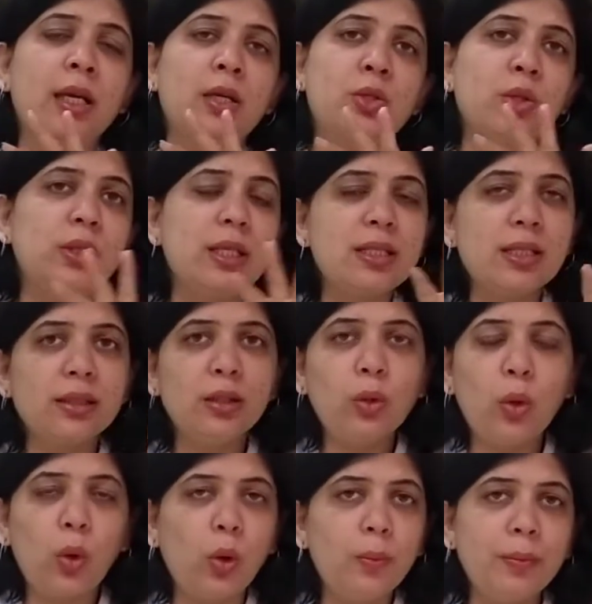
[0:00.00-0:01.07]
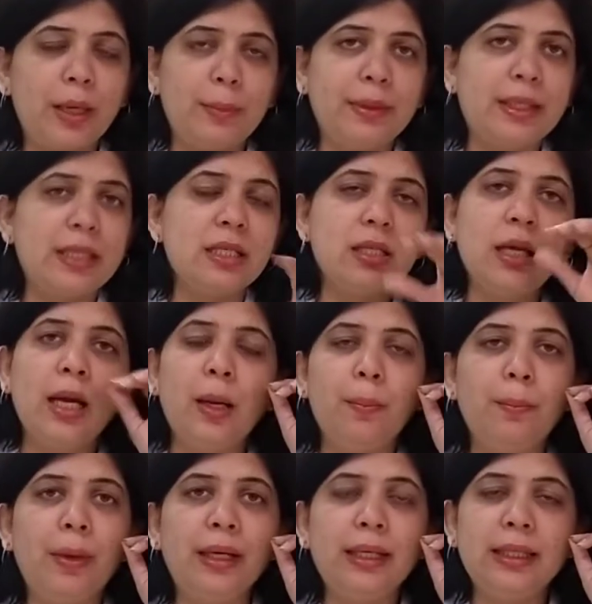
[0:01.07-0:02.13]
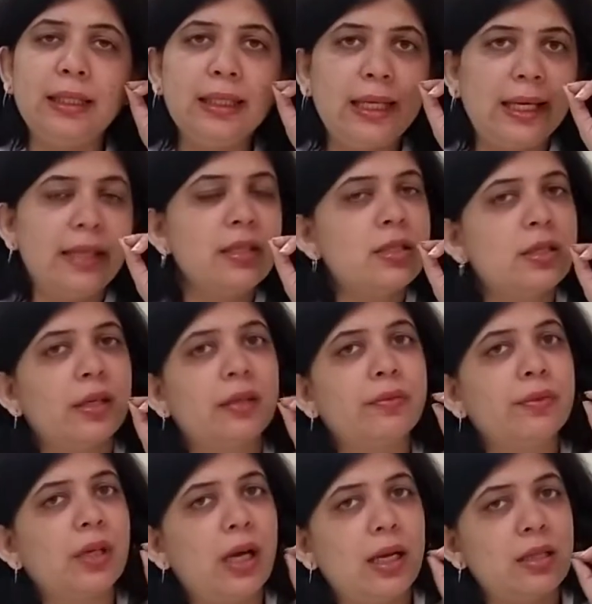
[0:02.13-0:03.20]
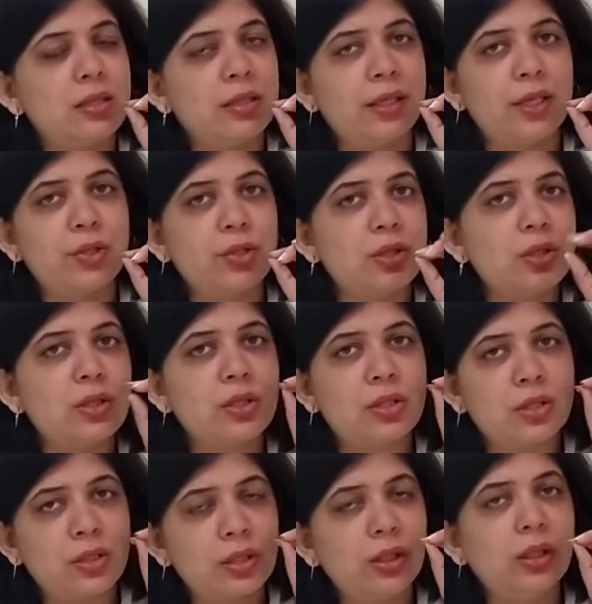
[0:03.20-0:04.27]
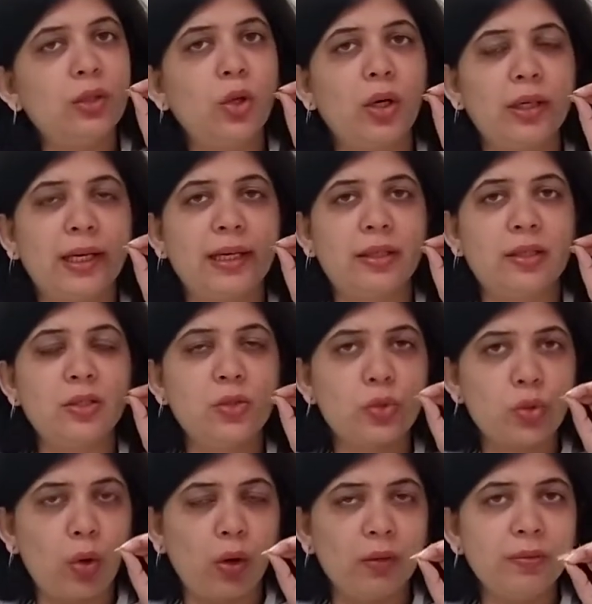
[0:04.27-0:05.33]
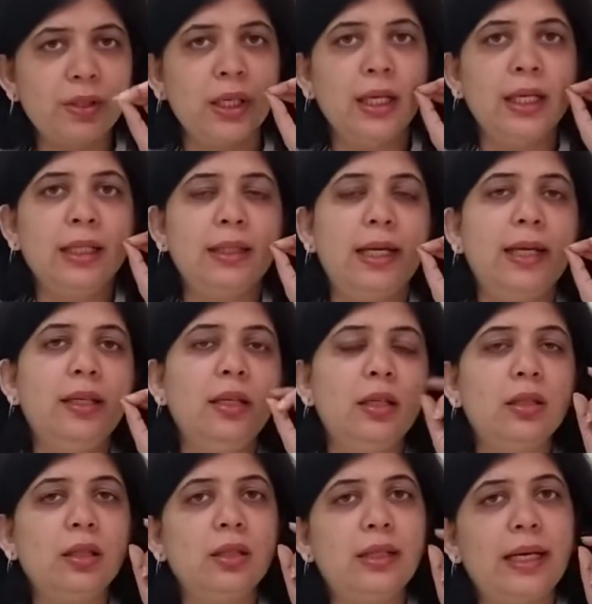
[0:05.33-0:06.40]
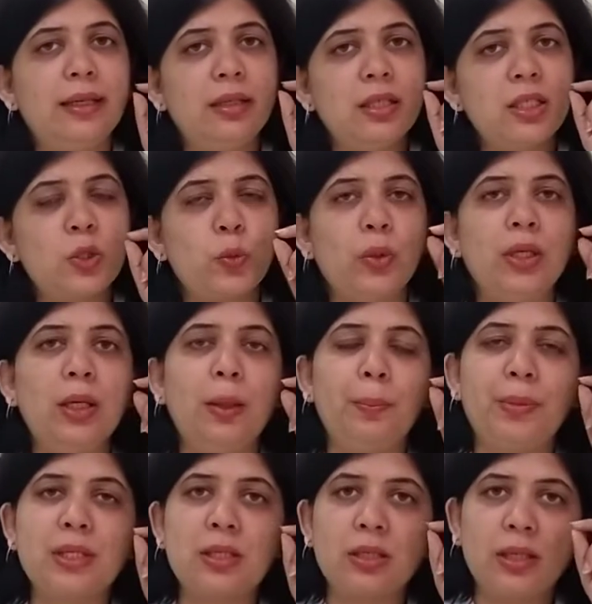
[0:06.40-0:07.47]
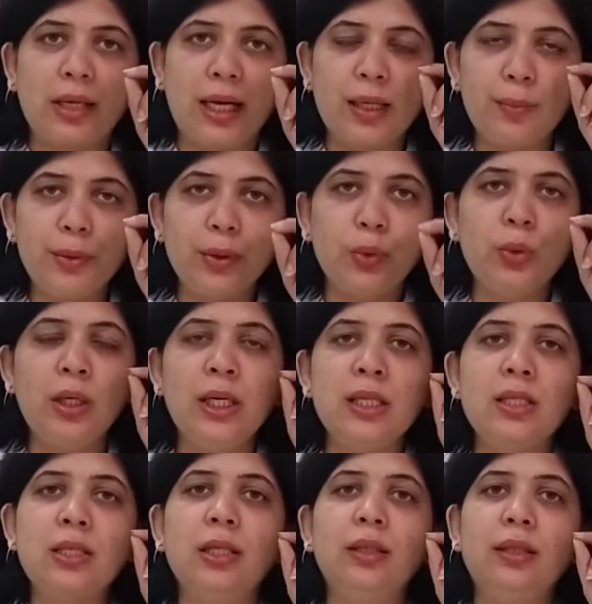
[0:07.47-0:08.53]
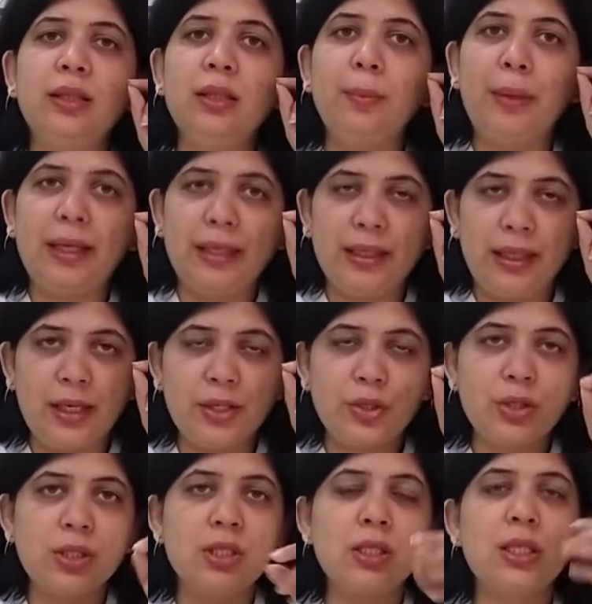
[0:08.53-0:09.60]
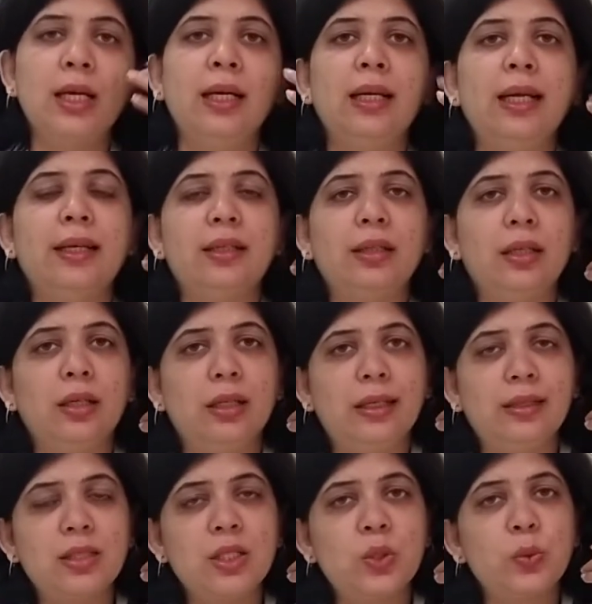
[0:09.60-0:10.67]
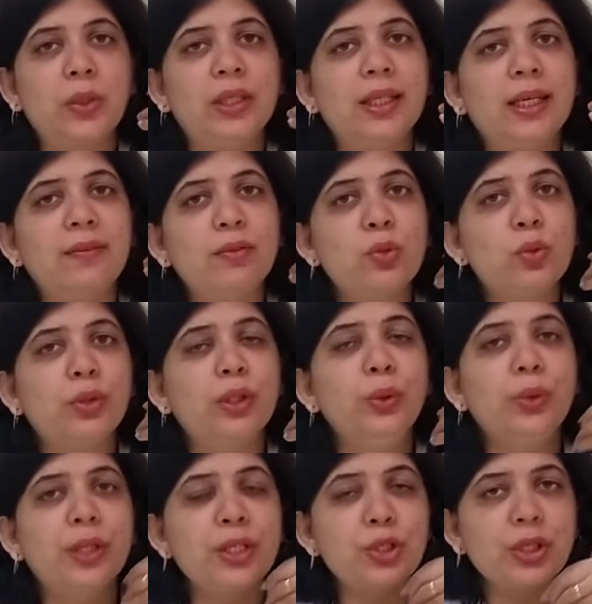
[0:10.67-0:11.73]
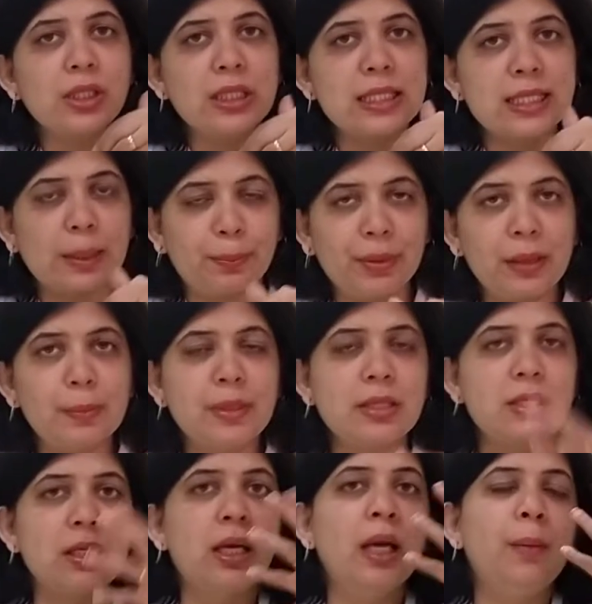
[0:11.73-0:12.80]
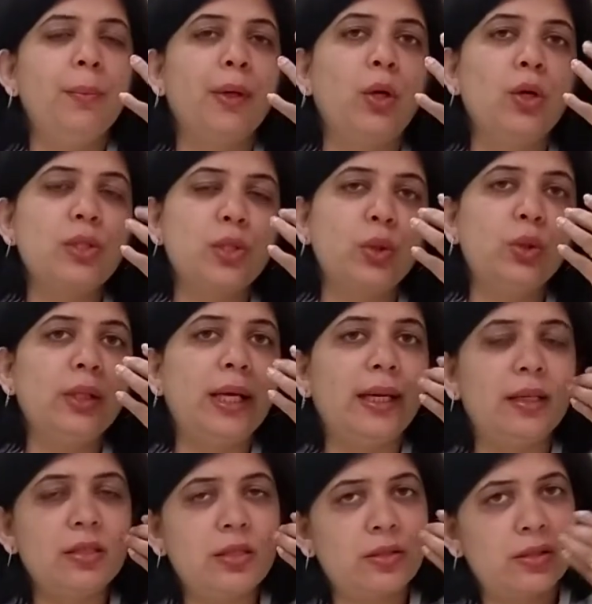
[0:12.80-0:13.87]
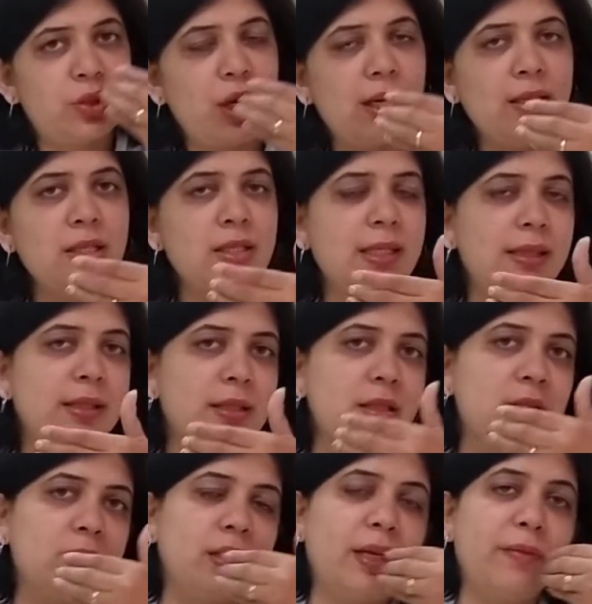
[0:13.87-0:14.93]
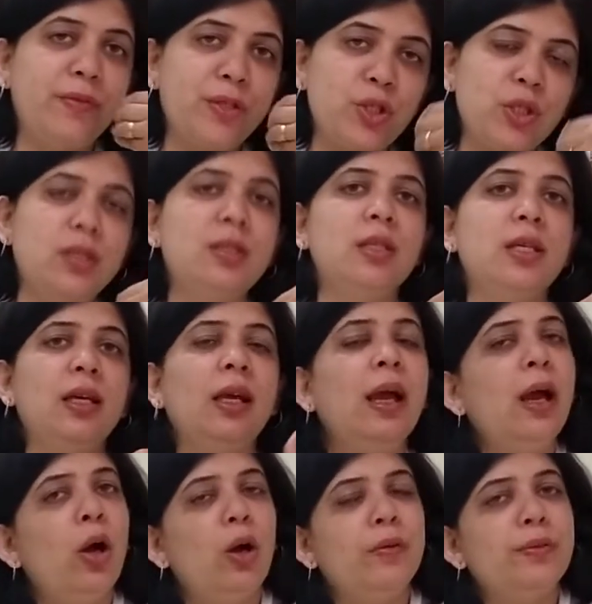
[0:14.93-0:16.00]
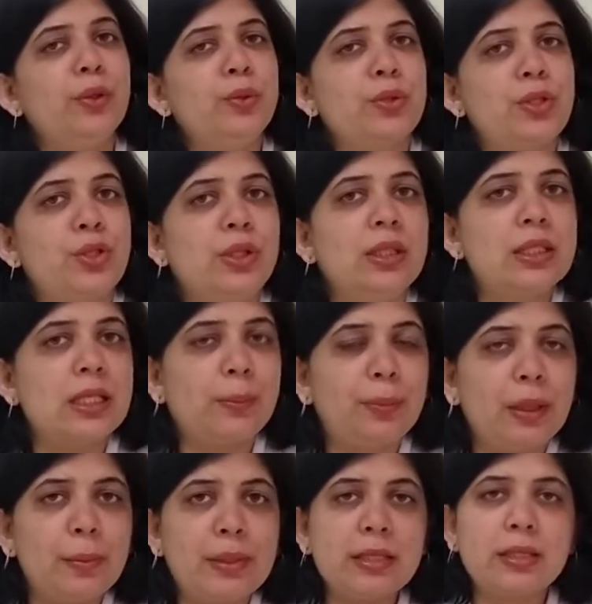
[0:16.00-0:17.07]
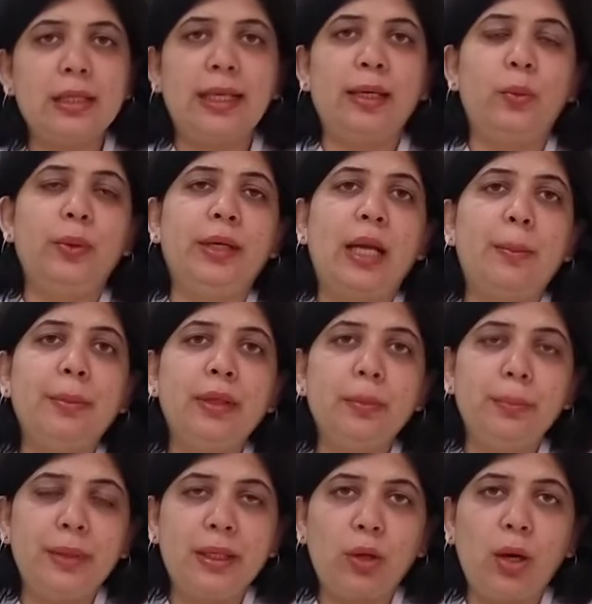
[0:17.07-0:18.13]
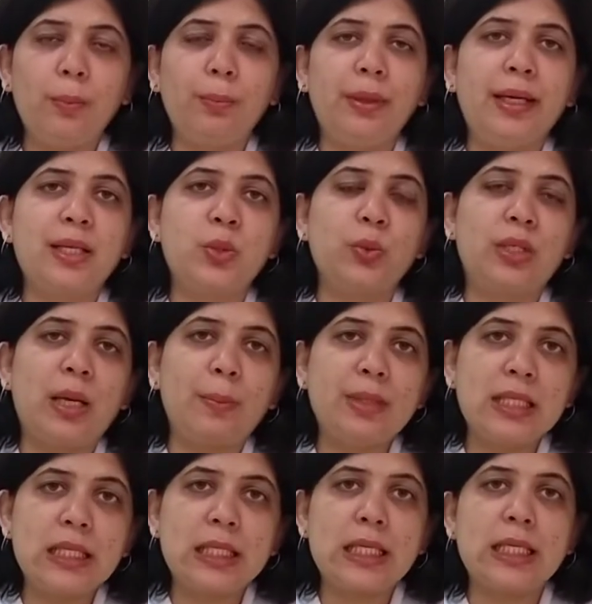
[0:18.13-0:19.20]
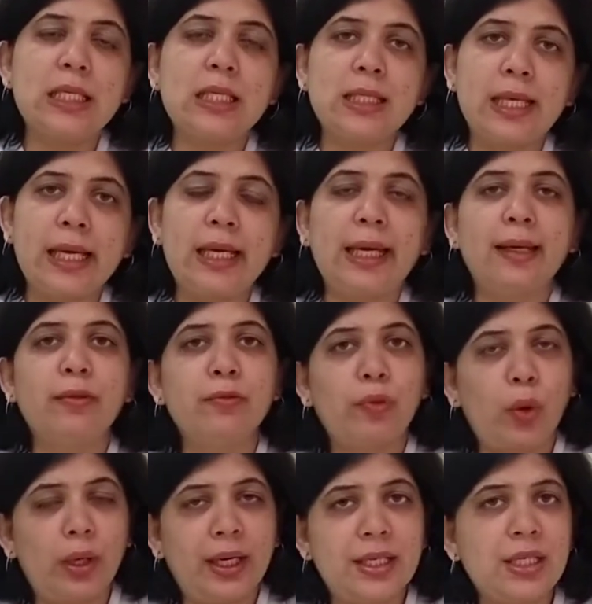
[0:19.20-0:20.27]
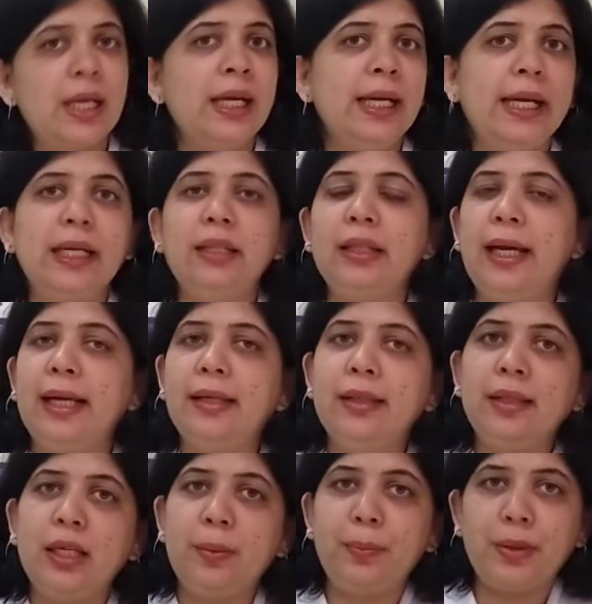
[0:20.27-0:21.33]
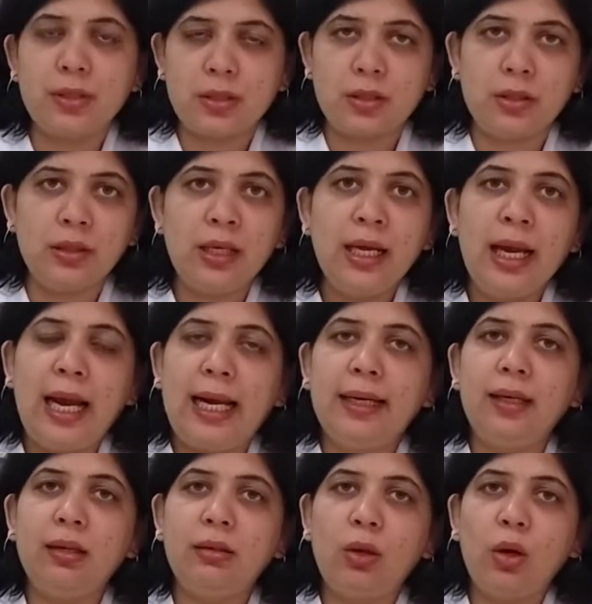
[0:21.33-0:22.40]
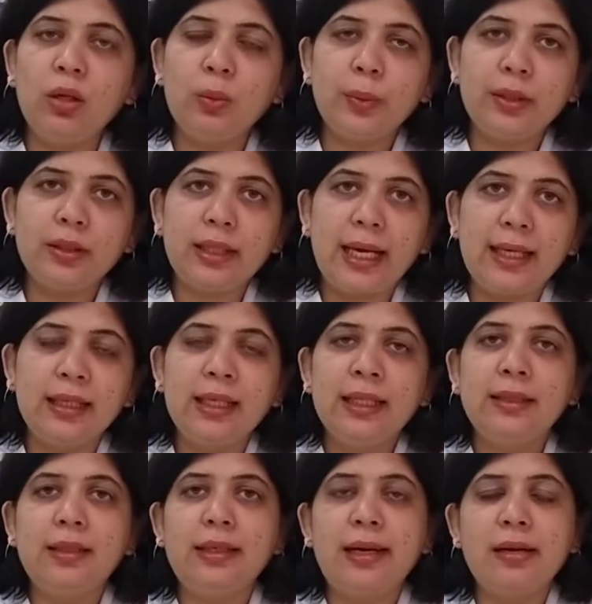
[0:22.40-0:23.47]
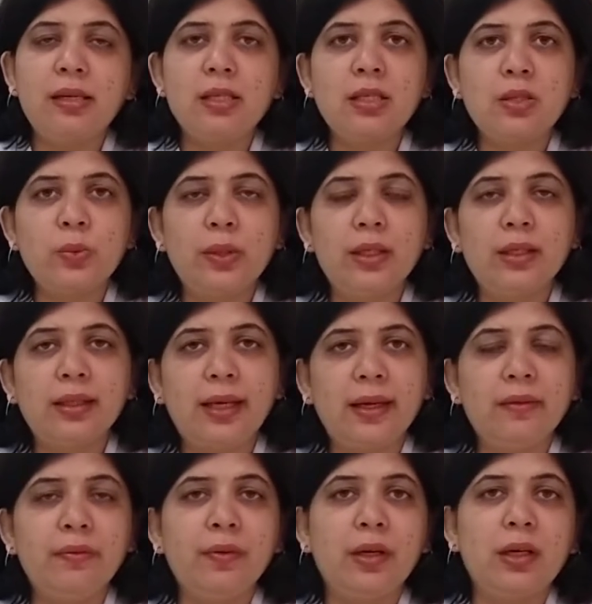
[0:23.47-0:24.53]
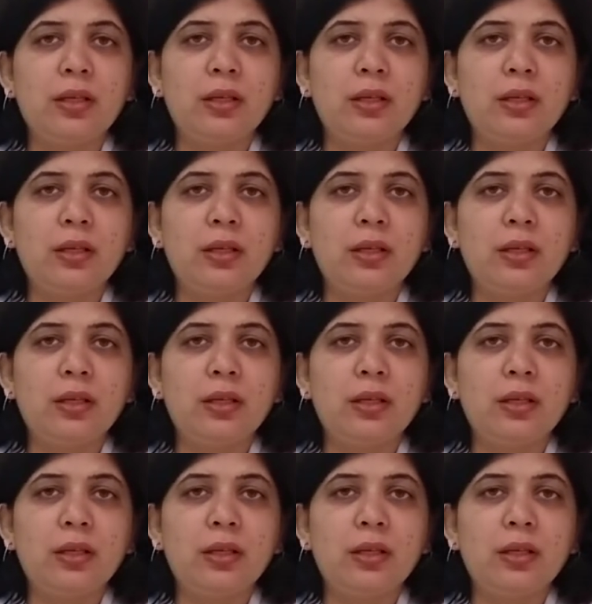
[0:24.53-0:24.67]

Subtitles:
So these are the home remedies. But in case if the ulceration is still not getting solved, then the dentist will prescribe you certain medication applications, like the dentist will give you nutritional supplements, because there is chance that there is deficiency of nutritional supplements like vitamin B complex, vitamin C, zinc and folate in the elderly person. And along with that, the dentist will give